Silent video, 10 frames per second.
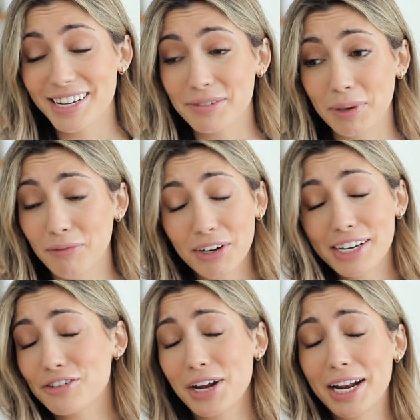it's been very
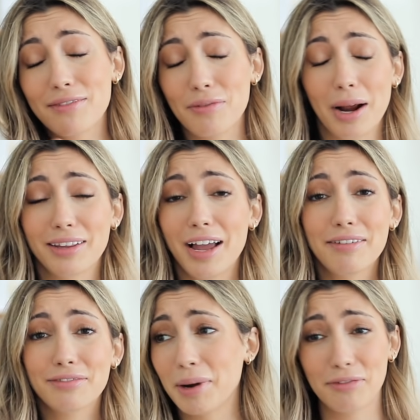entertaining for my
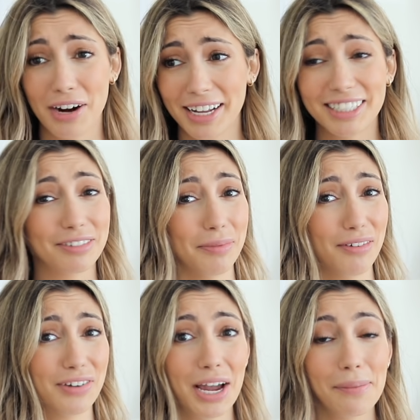life, for my friends, for
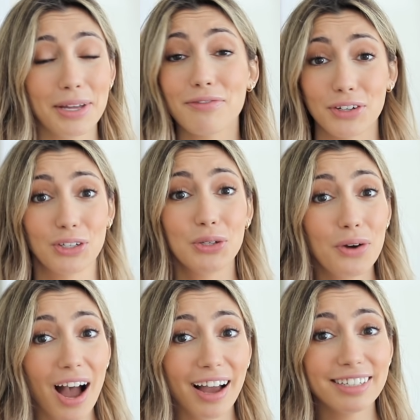my family, for you
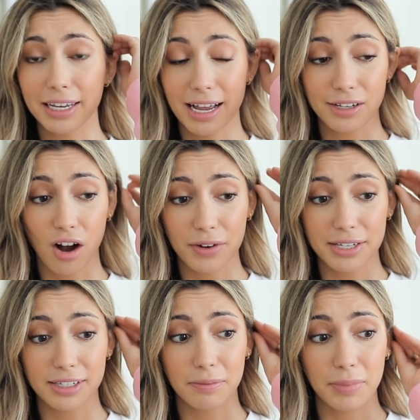guys. It has
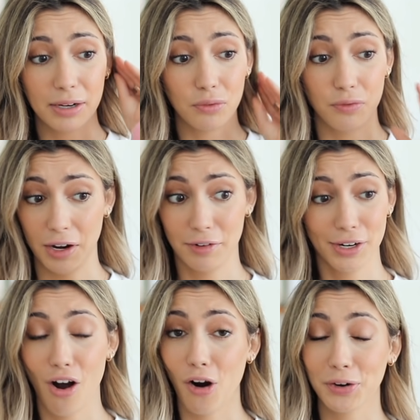obviously been very
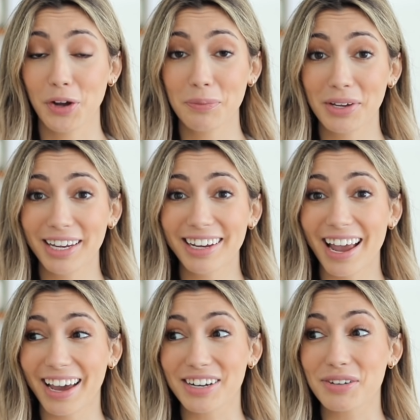hard on me
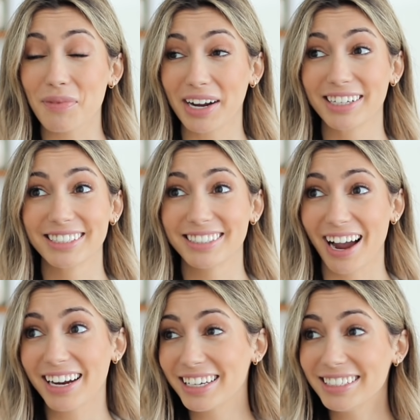and my
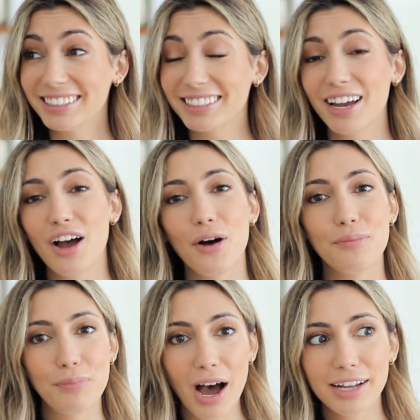anxieties,
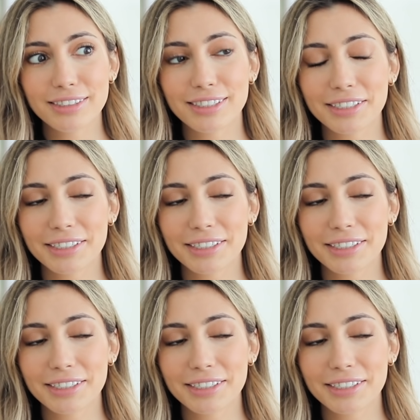but